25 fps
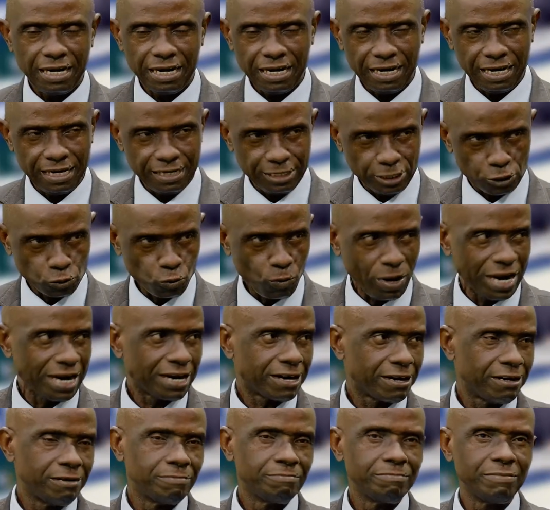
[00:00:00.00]
is
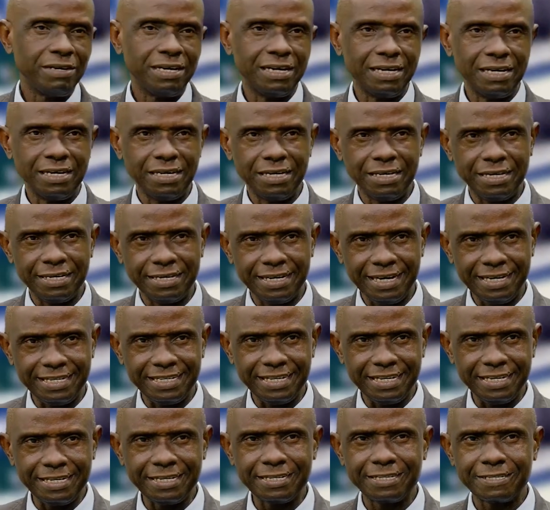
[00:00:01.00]
welcome, and I
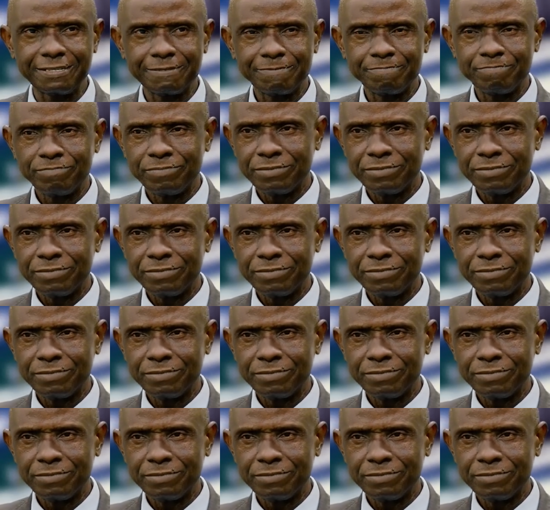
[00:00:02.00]
think